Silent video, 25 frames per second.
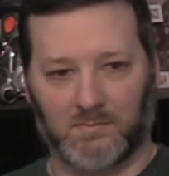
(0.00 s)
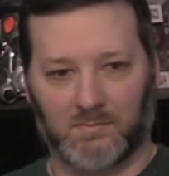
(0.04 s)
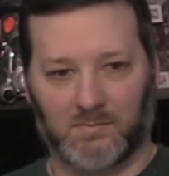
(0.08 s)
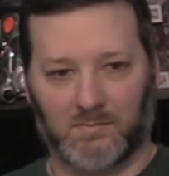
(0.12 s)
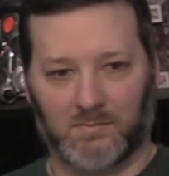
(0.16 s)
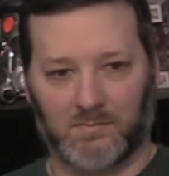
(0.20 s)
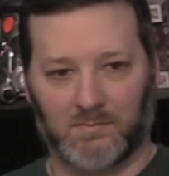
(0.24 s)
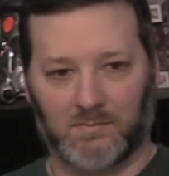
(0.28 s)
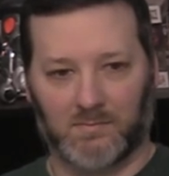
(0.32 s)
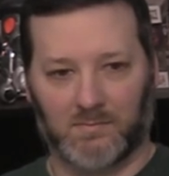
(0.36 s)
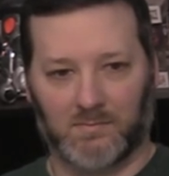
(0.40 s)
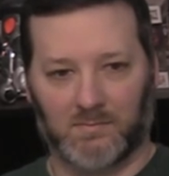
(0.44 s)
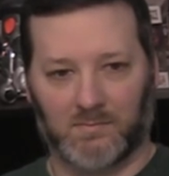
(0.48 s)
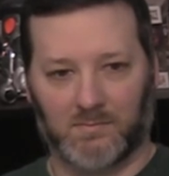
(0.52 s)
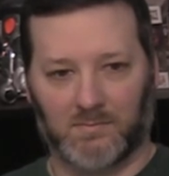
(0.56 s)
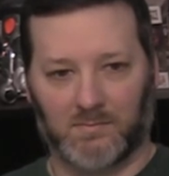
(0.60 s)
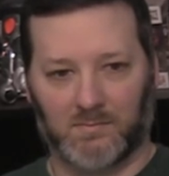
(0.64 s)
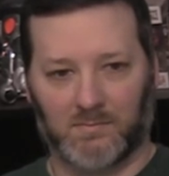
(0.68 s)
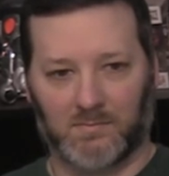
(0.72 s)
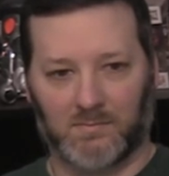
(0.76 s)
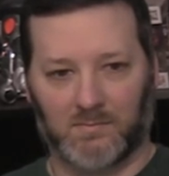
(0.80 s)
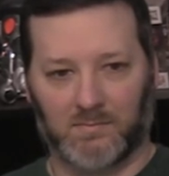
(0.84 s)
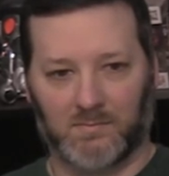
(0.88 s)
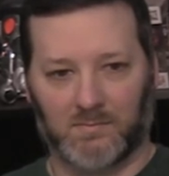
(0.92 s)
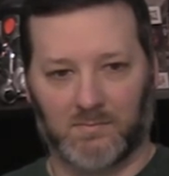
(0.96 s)

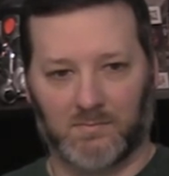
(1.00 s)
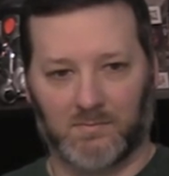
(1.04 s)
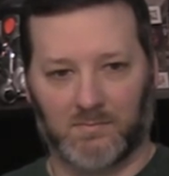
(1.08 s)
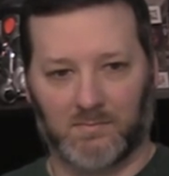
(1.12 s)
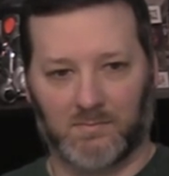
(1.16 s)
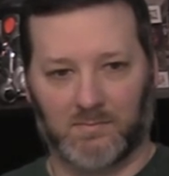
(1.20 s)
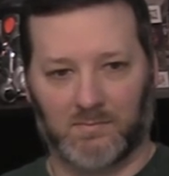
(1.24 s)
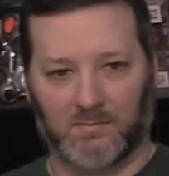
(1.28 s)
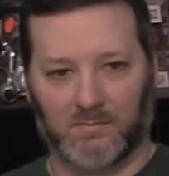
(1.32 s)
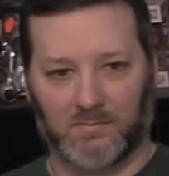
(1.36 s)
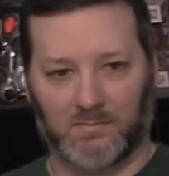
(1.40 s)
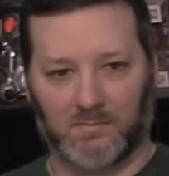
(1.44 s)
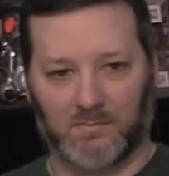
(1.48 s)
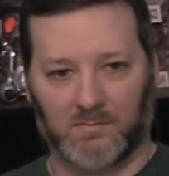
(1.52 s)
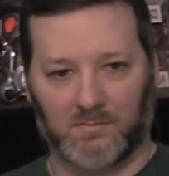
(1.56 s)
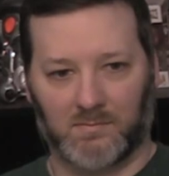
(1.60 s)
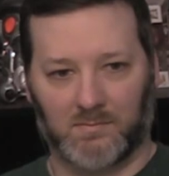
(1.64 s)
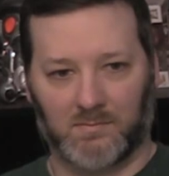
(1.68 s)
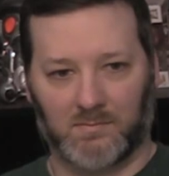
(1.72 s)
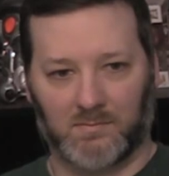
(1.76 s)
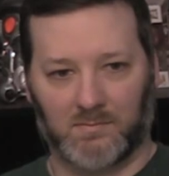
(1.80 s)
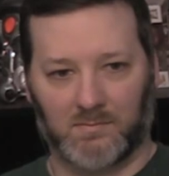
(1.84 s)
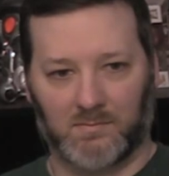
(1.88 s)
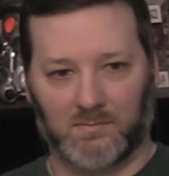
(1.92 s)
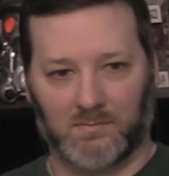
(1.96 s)

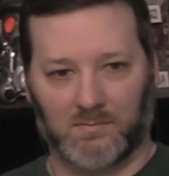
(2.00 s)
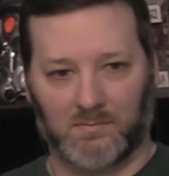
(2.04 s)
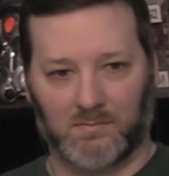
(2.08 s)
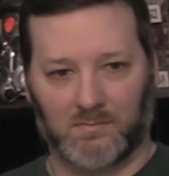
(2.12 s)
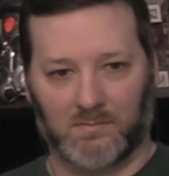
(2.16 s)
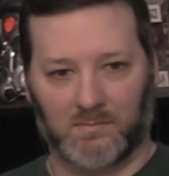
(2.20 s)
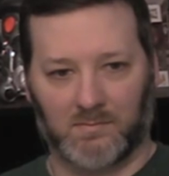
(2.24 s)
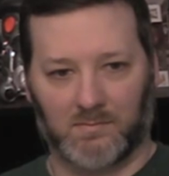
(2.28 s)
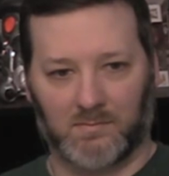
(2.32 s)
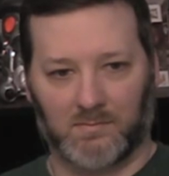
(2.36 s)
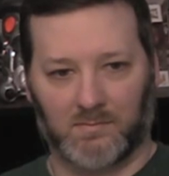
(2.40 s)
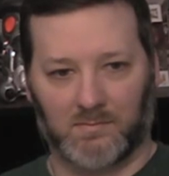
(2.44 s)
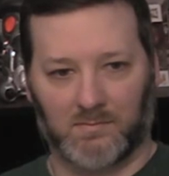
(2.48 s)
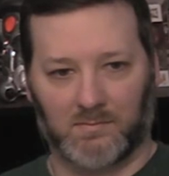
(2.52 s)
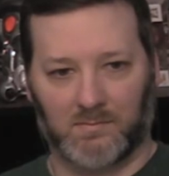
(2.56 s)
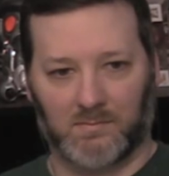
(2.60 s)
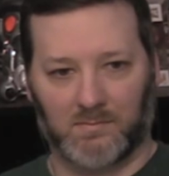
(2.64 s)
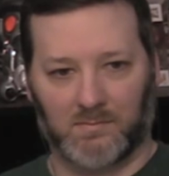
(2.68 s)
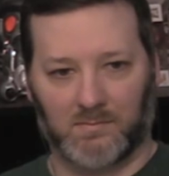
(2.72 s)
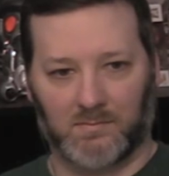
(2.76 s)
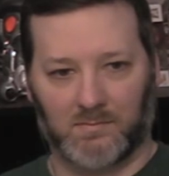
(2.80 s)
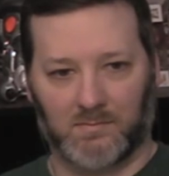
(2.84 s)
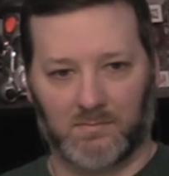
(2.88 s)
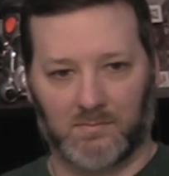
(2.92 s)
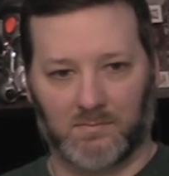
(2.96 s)

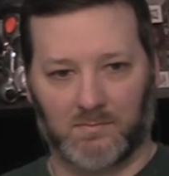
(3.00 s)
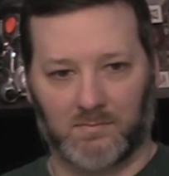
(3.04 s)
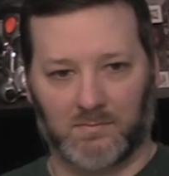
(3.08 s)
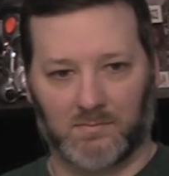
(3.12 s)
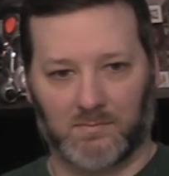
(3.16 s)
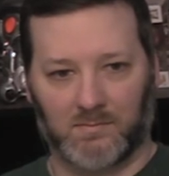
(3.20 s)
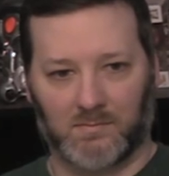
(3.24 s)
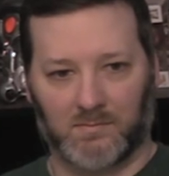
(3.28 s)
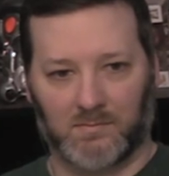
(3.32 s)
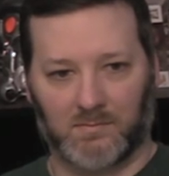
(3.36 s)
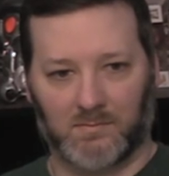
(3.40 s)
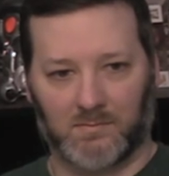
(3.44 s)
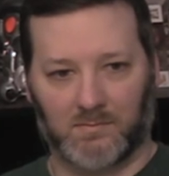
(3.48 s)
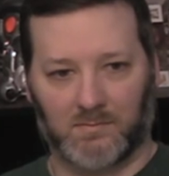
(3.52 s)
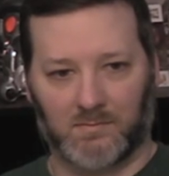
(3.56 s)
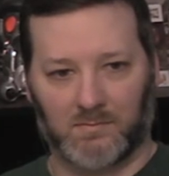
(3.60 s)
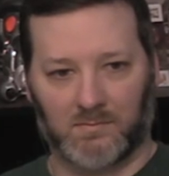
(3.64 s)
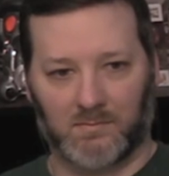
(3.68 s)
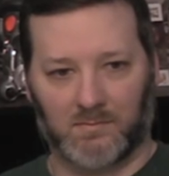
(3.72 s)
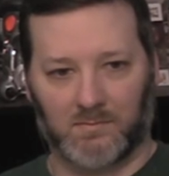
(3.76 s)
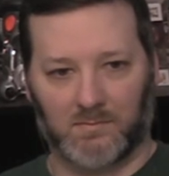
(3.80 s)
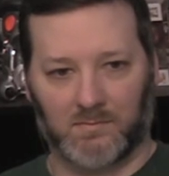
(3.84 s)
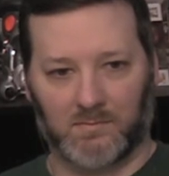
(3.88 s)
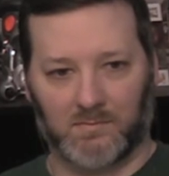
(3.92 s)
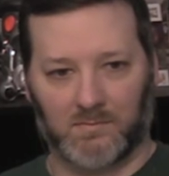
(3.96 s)

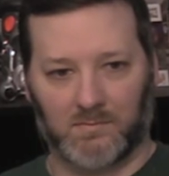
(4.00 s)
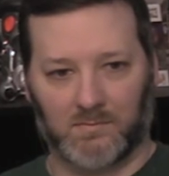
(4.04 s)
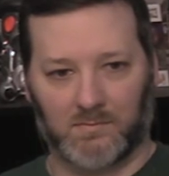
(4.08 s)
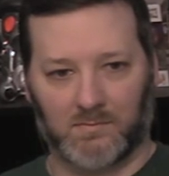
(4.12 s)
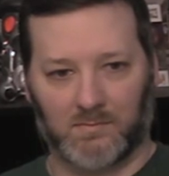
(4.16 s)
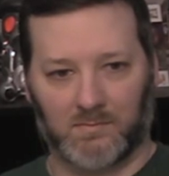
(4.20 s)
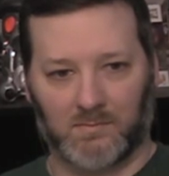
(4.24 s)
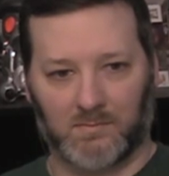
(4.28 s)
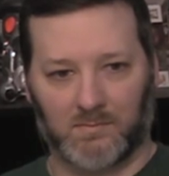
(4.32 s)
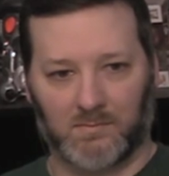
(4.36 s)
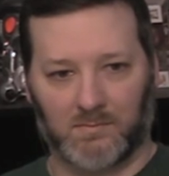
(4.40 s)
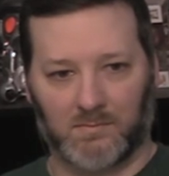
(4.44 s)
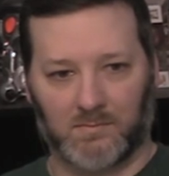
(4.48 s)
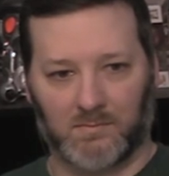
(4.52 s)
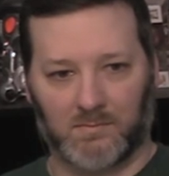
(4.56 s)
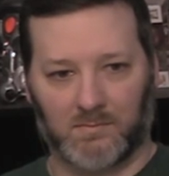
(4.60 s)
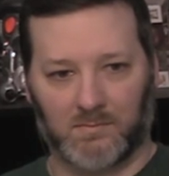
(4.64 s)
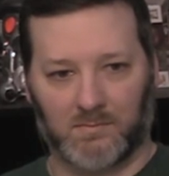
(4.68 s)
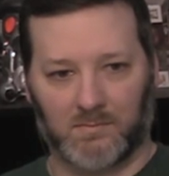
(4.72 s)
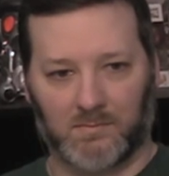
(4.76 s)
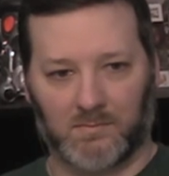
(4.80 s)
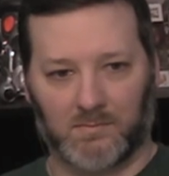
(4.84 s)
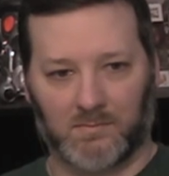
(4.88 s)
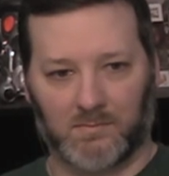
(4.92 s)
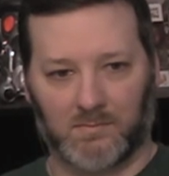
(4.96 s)

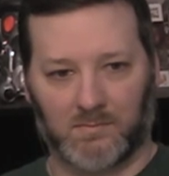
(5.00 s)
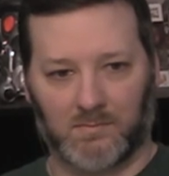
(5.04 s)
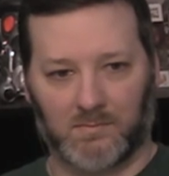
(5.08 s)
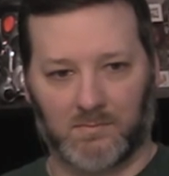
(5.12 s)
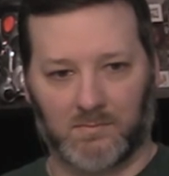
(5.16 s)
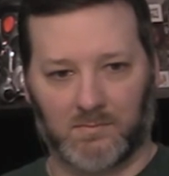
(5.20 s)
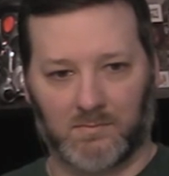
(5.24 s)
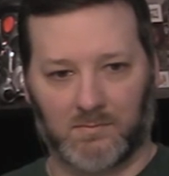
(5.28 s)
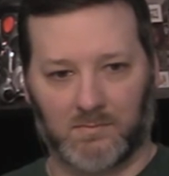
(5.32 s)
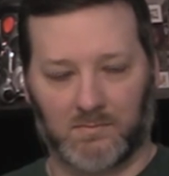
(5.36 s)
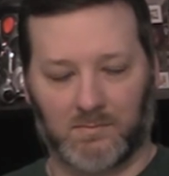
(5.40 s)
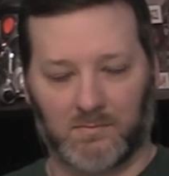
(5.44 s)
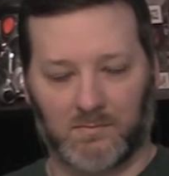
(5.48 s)
(not speaking)